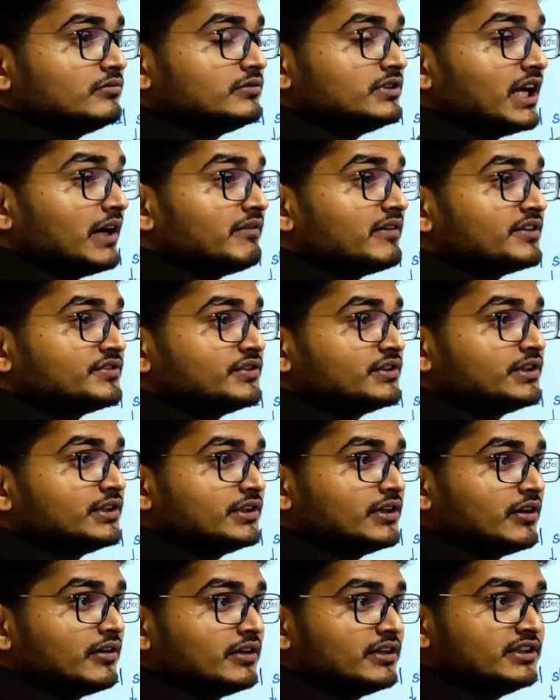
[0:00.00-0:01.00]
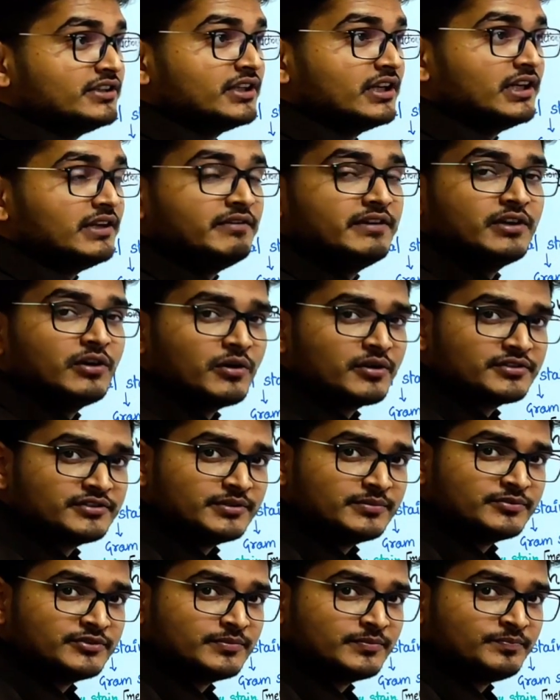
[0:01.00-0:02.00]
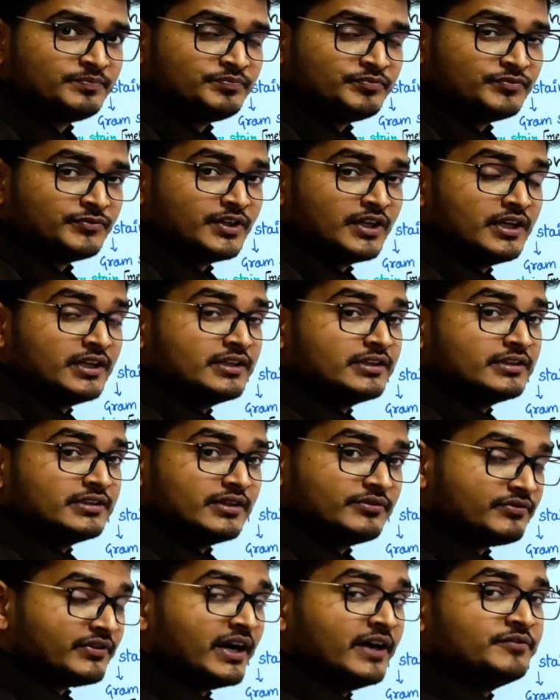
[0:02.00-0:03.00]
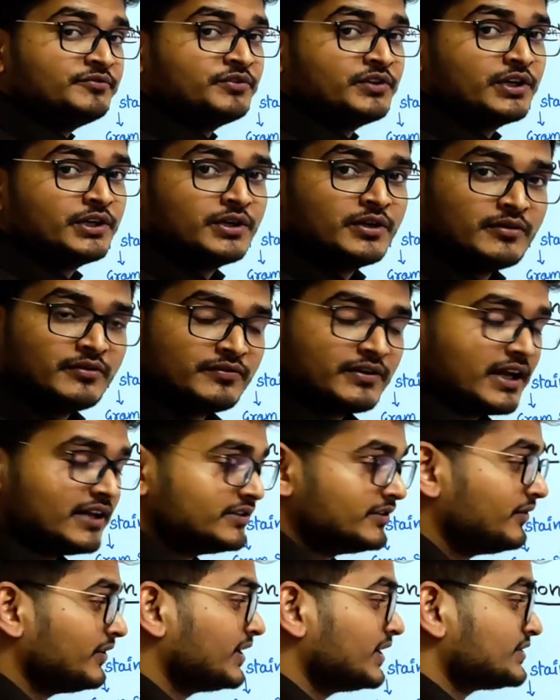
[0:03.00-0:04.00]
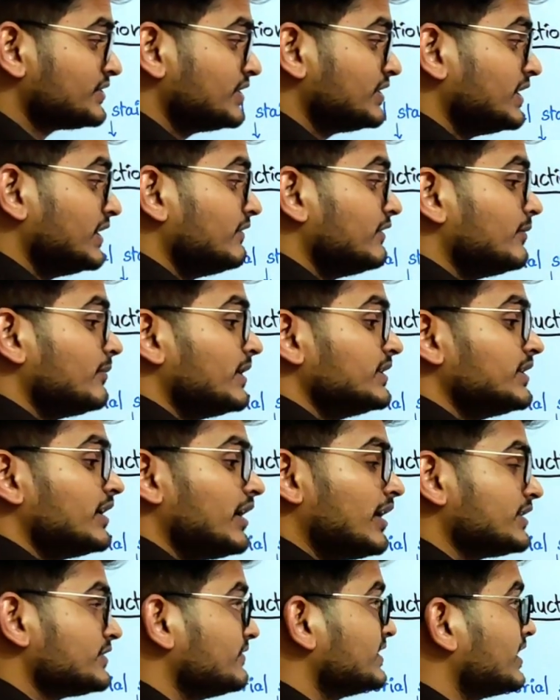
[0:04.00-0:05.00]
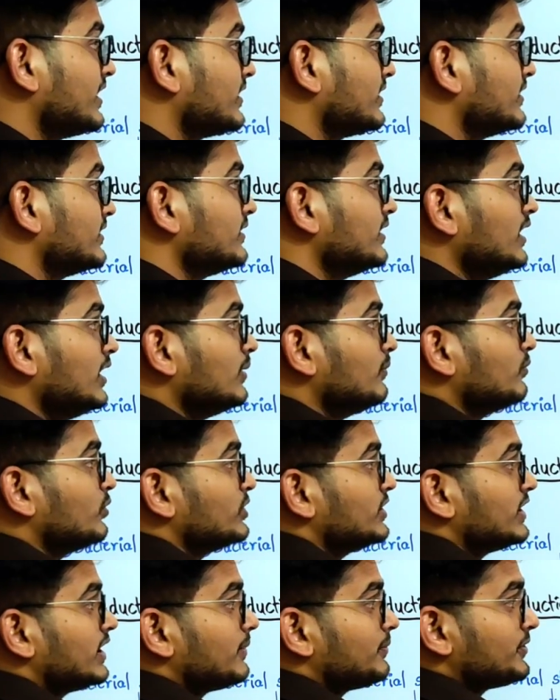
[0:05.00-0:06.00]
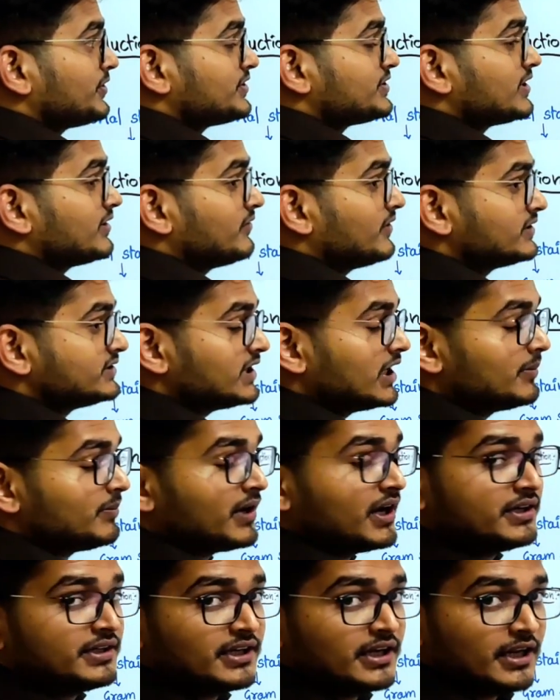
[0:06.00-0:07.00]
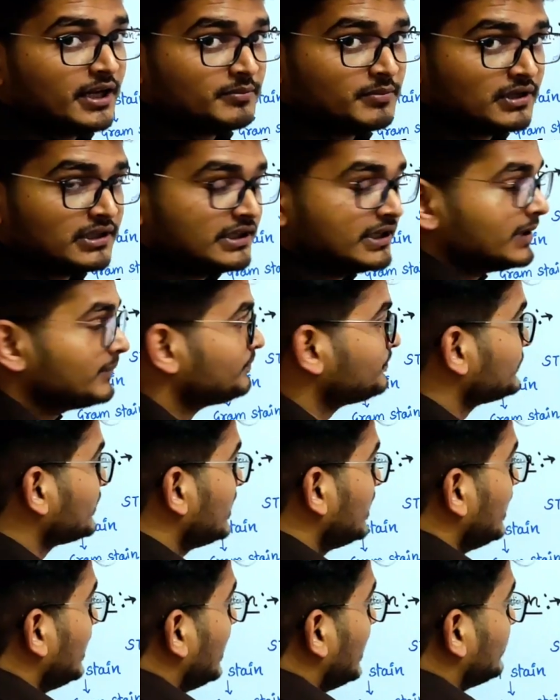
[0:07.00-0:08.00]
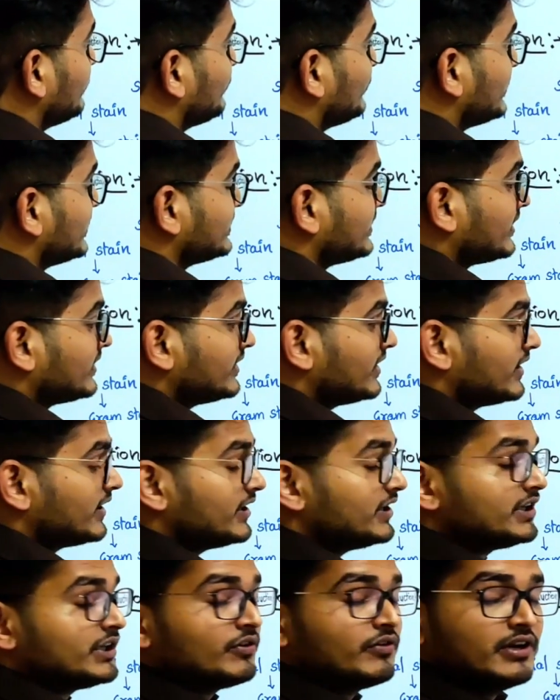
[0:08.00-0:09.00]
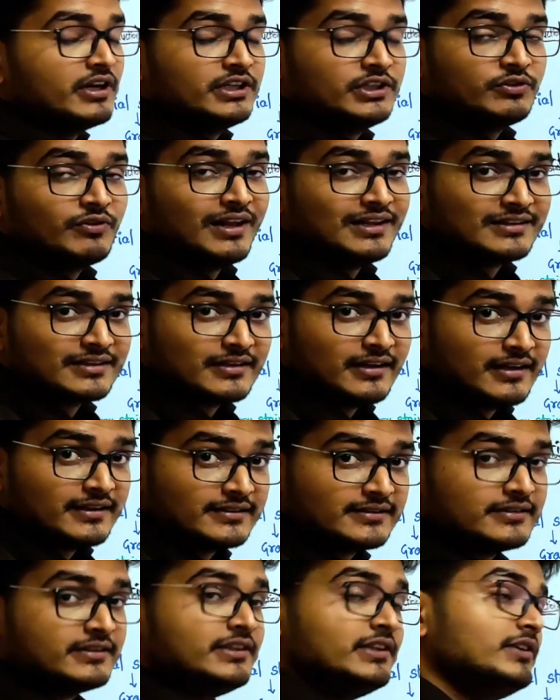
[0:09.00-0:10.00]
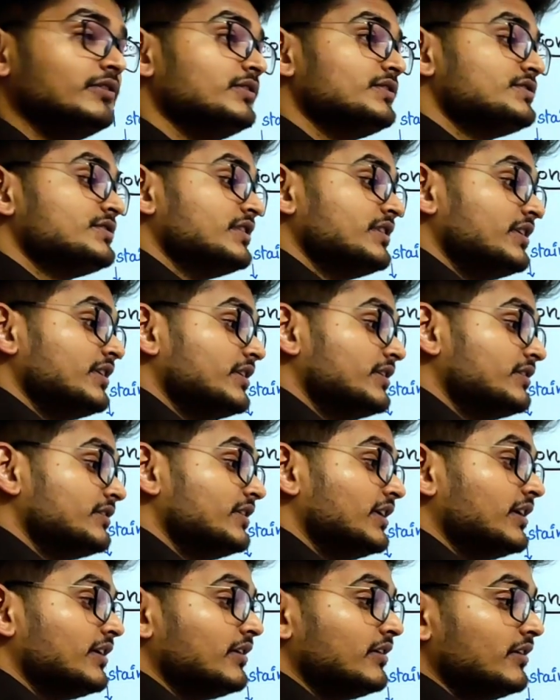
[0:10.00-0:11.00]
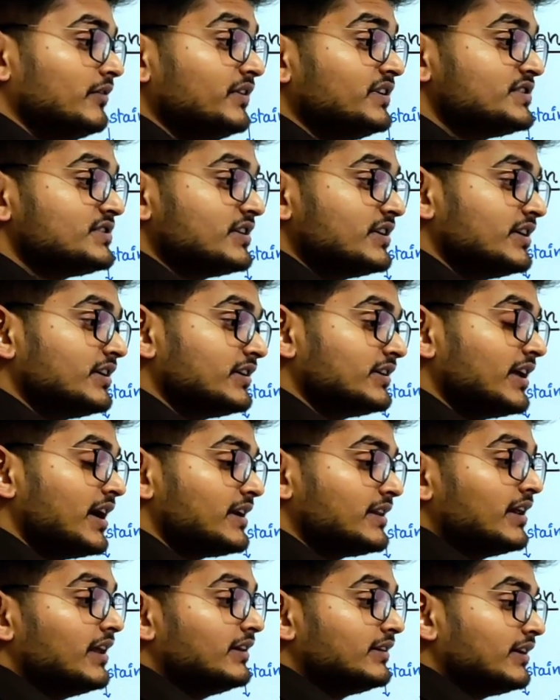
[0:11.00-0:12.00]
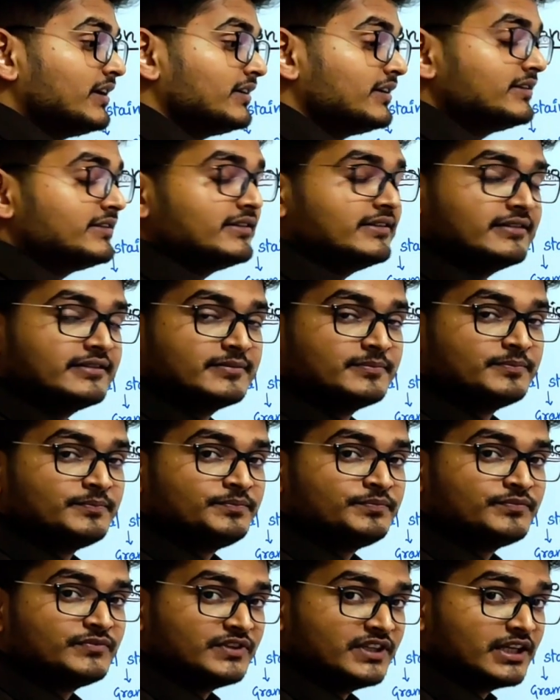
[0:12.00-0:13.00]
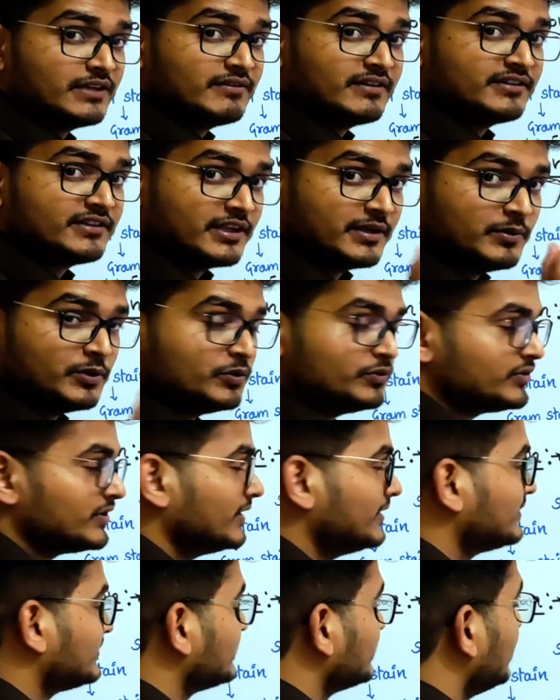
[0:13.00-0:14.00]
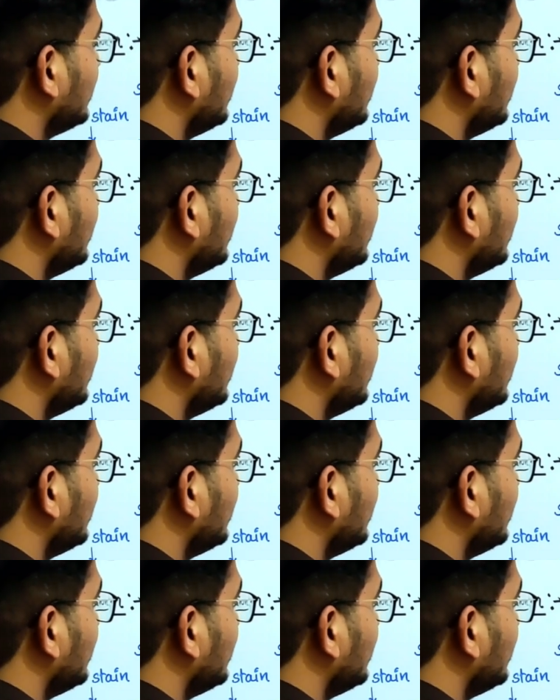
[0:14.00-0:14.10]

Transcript: diversity in the living organisms, the 5 kingdom of classification given by the R.H. Whitaker: Monera, Protista, Fungi, Plantae, and Animalia. And further there in 12th class we studied that health and disease. There was the immune cells,